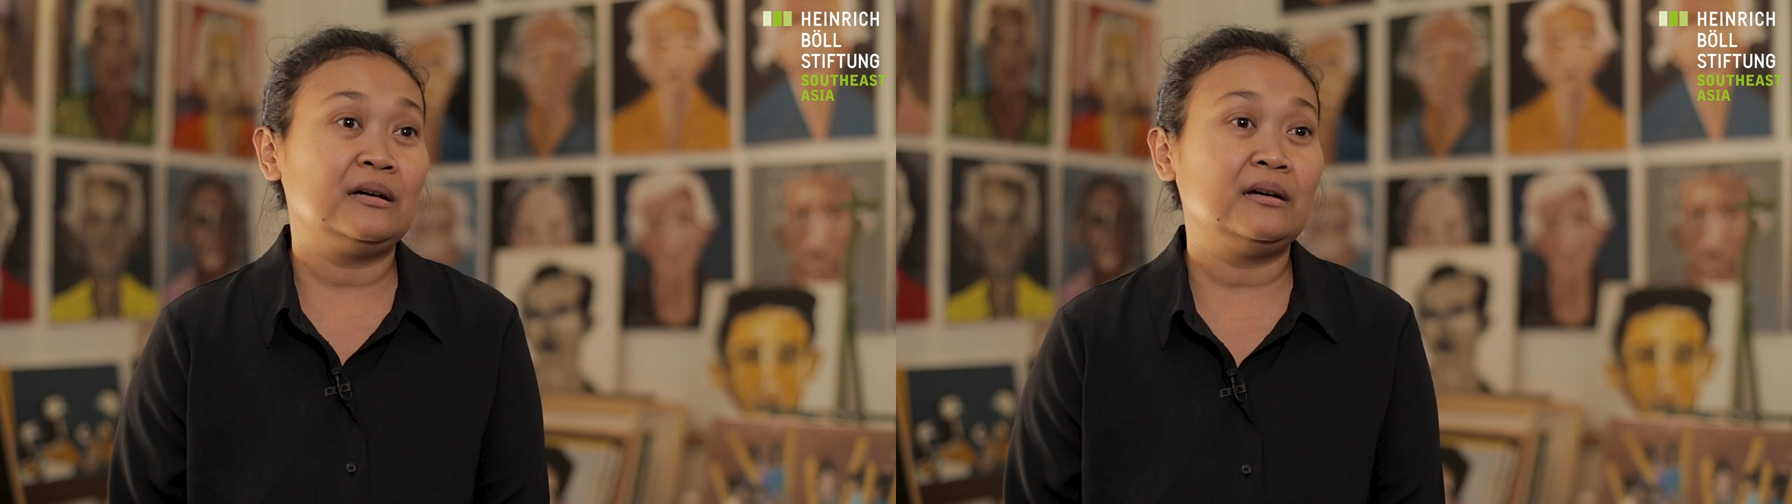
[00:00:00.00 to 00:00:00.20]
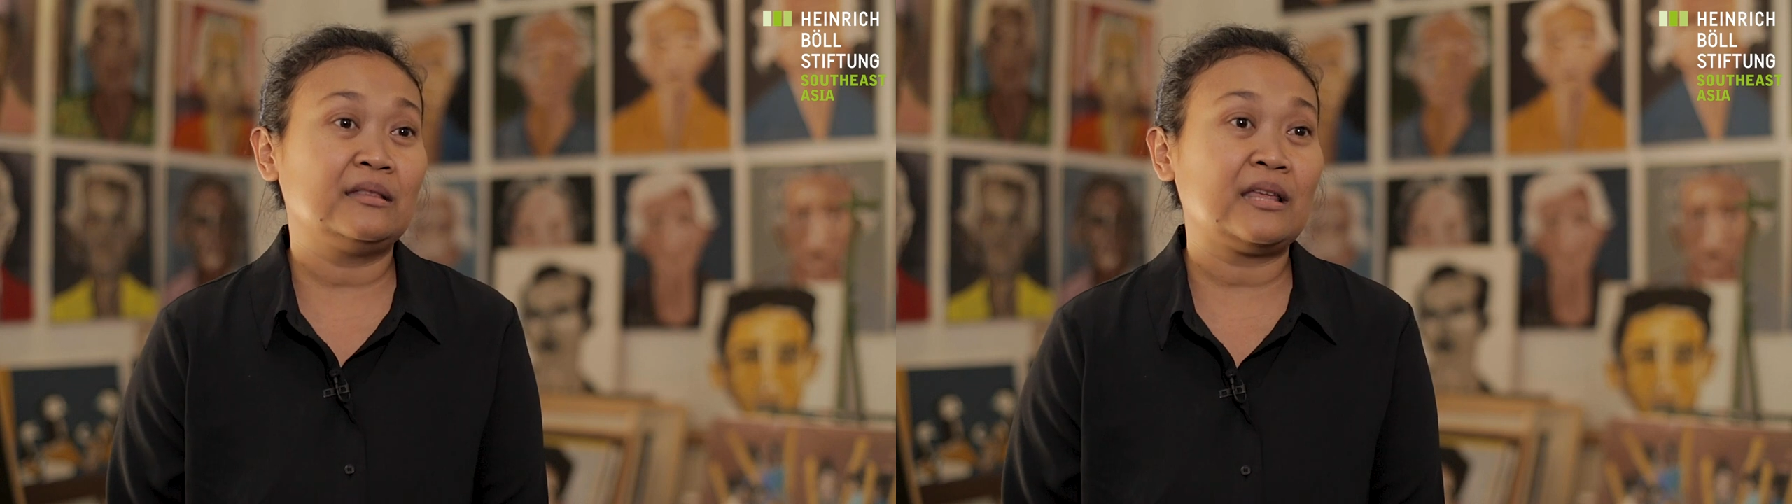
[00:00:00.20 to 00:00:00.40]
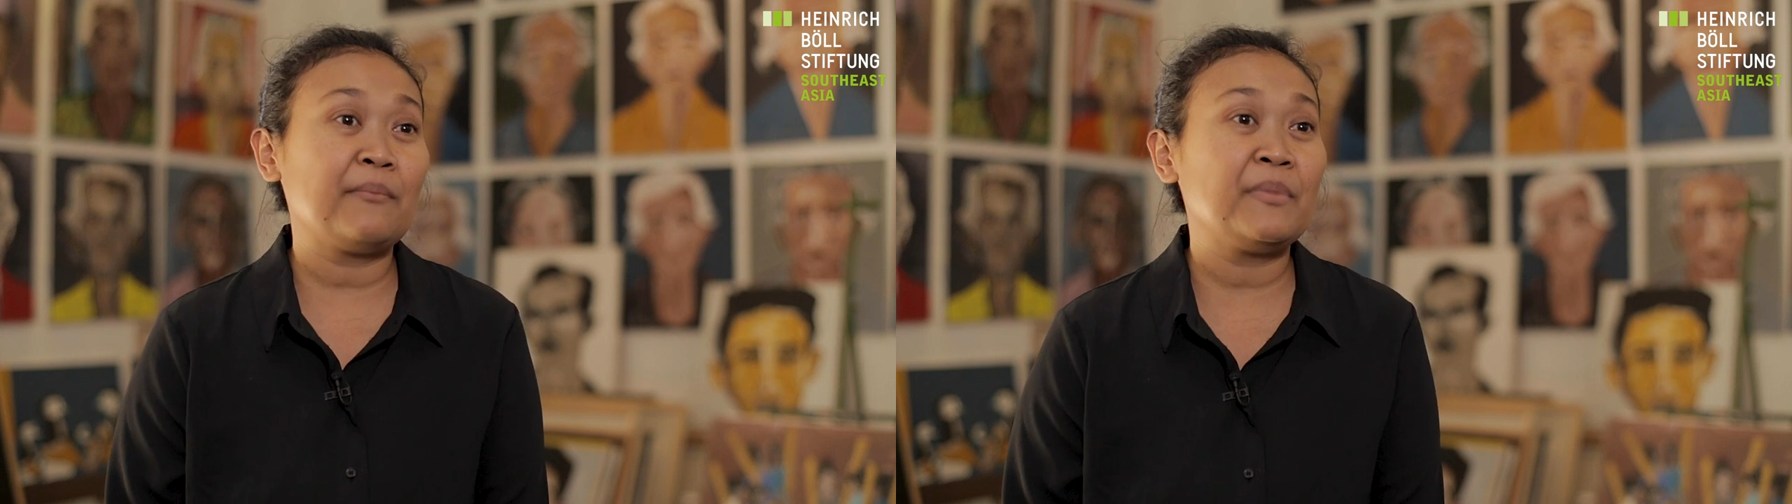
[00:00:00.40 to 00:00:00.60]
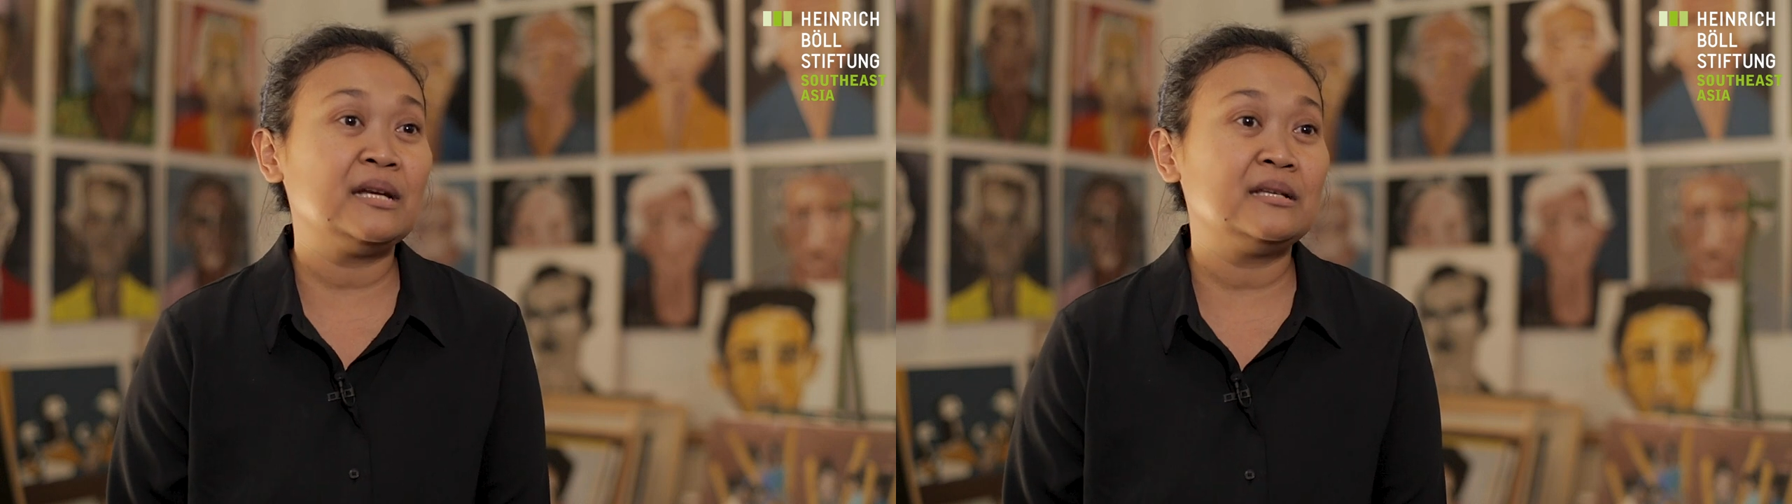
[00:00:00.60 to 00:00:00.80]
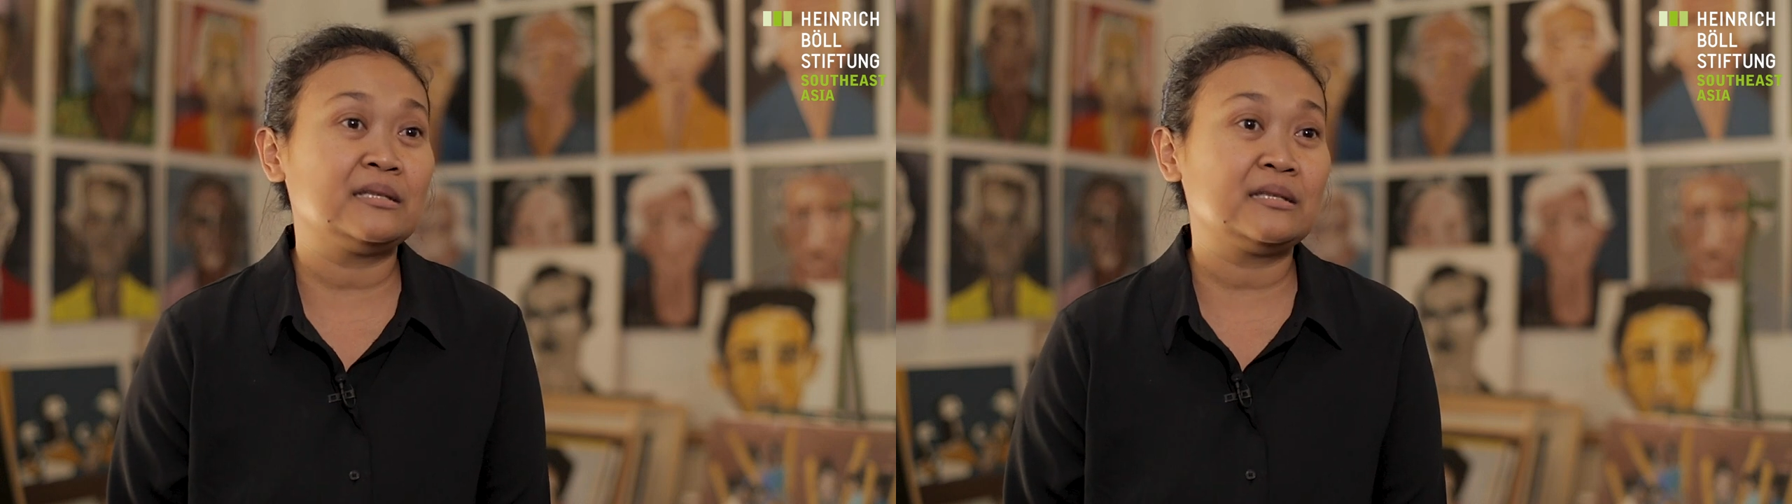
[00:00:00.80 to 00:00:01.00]
a
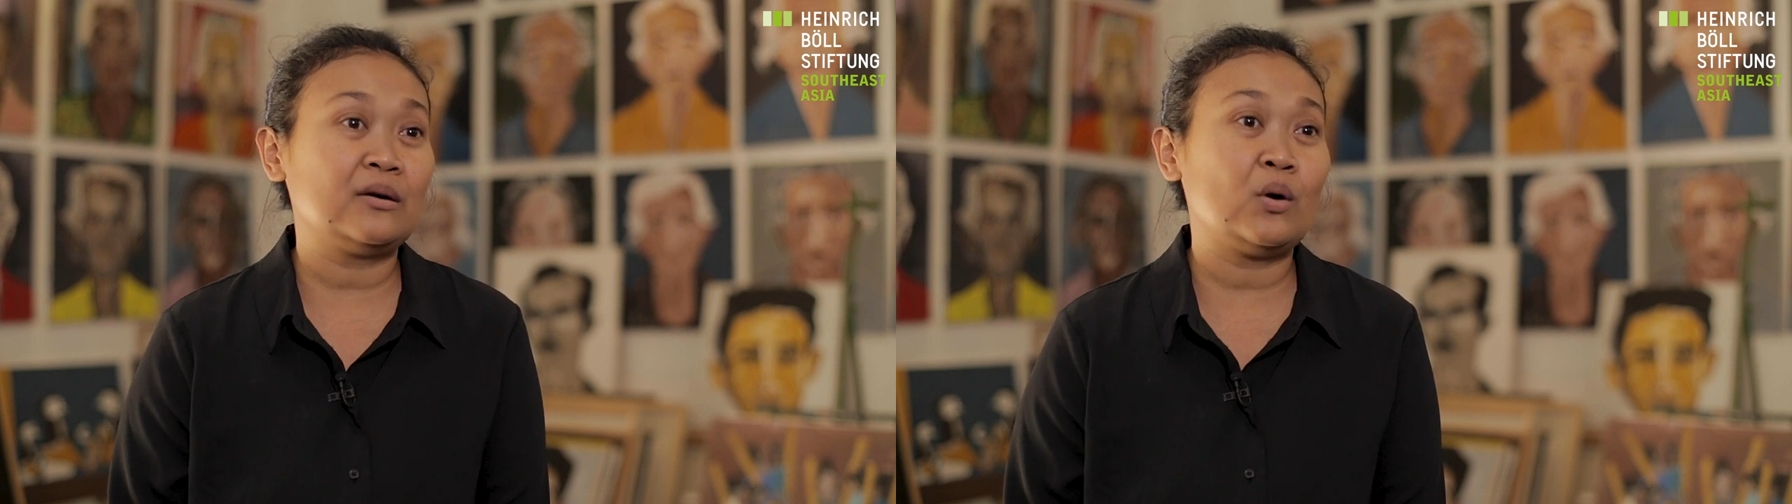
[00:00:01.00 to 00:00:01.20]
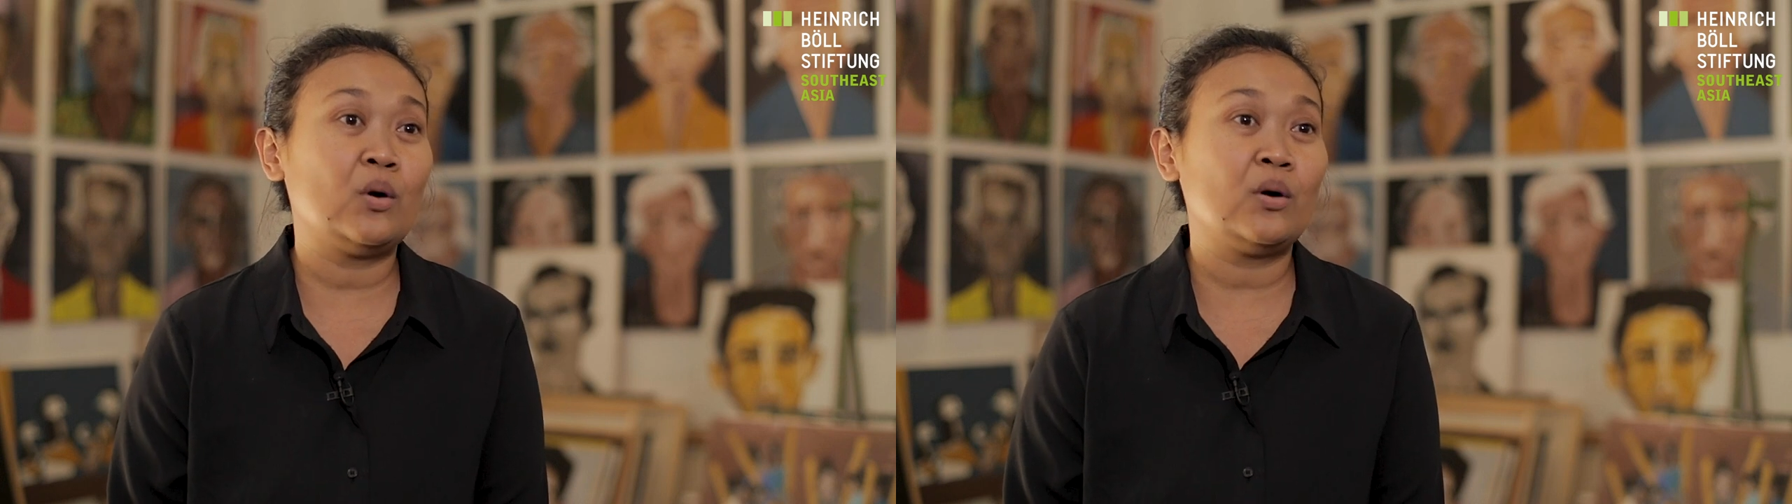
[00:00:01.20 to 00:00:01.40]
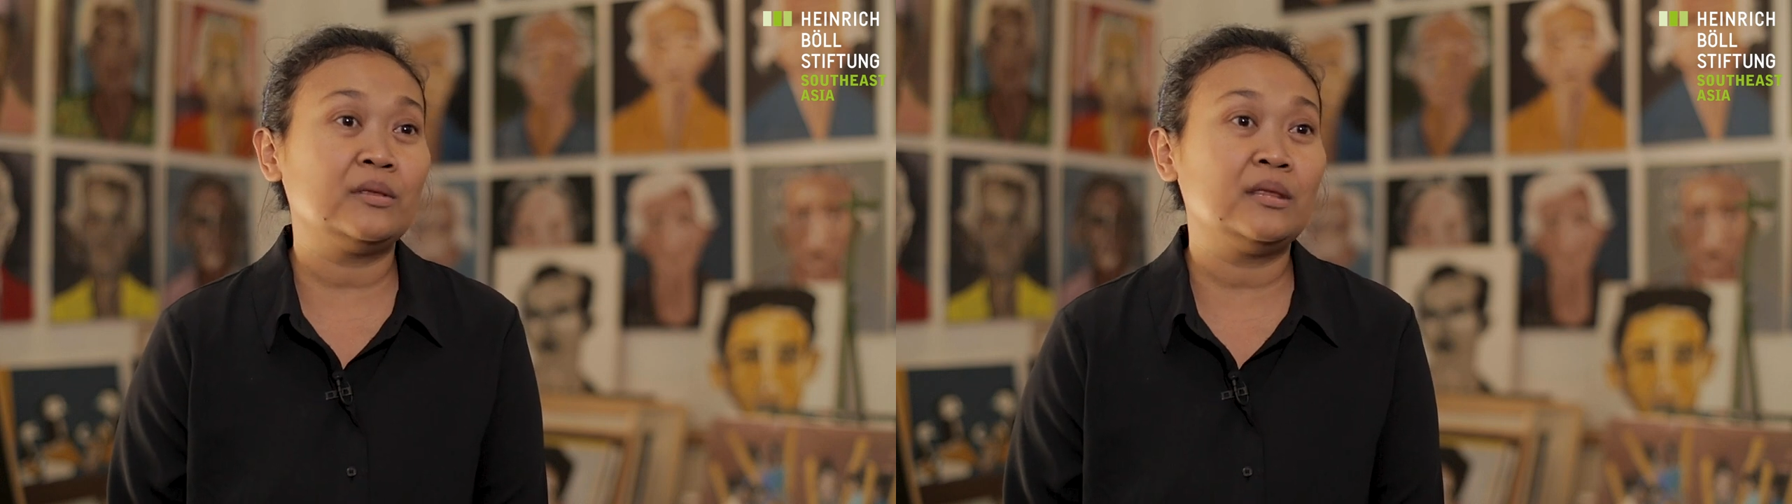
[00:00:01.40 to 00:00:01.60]
tremendous or